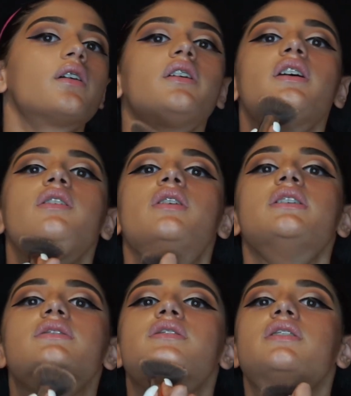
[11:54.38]
Yeah, you
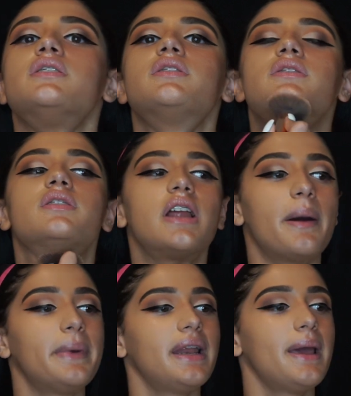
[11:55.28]
guys could.
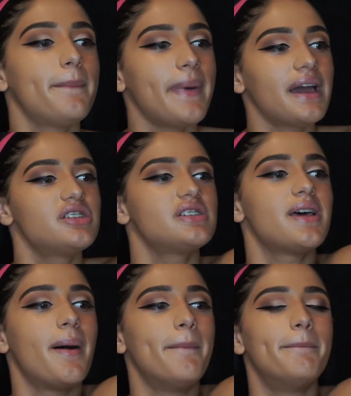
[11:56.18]
I mean, it matches
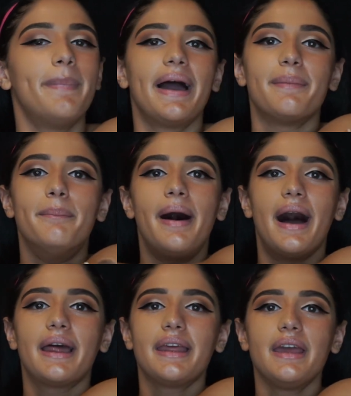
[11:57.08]
my
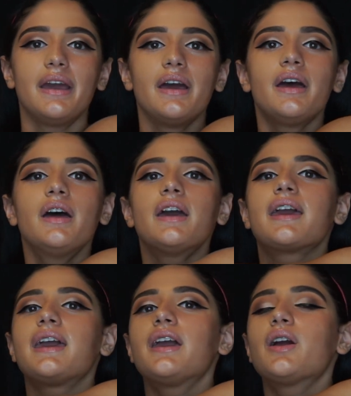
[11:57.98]
body
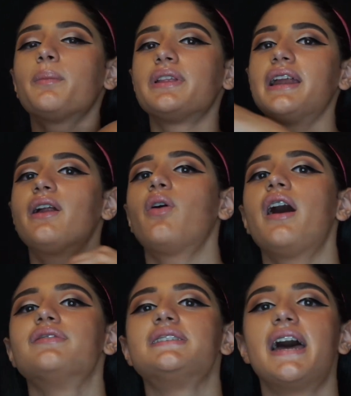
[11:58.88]
here, but then I don't
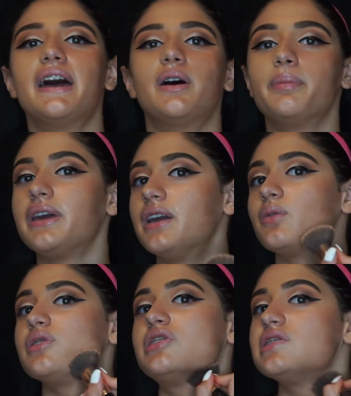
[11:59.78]
have a tan up here,
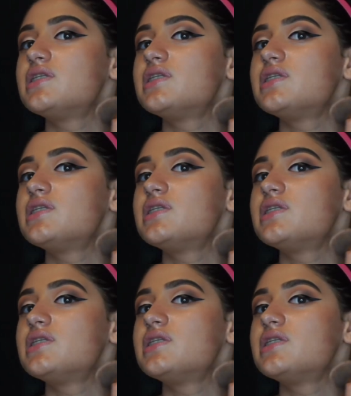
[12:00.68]
which is